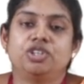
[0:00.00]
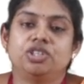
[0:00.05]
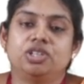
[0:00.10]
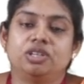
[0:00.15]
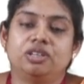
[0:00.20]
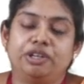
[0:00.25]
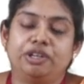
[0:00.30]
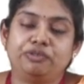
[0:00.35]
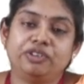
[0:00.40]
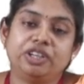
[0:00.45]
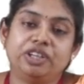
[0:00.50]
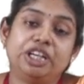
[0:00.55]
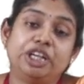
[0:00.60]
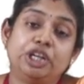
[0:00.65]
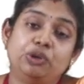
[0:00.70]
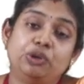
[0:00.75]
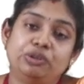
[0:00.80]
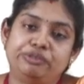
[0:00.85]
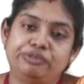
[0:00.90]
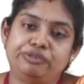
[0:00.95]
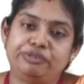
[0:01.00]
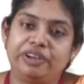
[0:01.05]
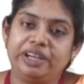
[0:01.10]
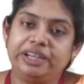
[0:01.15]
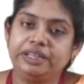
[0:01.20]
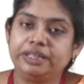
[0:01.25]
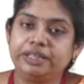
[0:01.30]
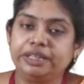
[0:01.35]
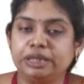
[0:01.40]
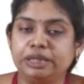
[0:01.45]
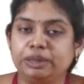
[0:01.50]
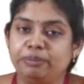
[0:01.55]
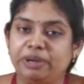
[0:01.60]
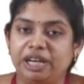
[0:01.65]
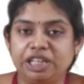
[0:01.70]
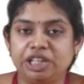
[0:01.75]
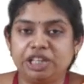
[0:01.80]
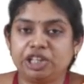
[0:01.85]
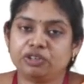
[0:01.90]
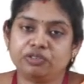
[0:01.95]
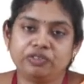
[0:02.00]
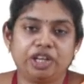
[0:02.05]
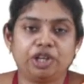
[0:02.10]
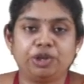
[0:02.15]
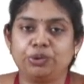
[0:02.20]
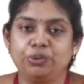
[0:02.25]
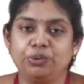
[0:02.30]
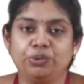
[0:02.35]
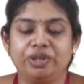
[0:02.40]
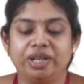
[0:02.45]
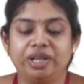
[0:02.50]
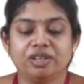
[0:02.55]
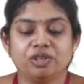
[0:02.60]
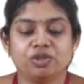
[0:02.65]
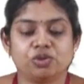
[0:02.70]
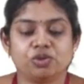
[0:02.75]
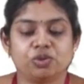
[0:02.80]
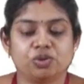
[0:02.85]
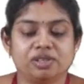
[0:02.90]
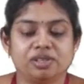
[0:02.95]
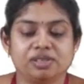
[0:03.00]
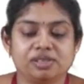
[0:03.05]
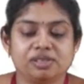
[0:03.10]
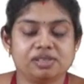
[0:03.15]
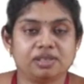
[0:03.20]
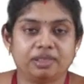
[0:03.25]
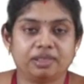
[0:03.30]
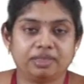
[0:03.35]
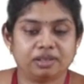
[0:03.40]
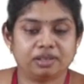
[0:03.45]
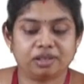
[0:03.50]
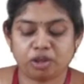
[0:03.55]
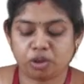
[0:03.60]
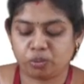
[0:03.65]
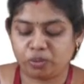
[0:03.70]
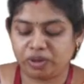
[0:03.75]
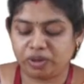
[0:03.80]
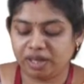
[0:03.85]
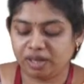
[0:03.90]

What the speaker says: definitely you will find a better way to do that. So this is the third way.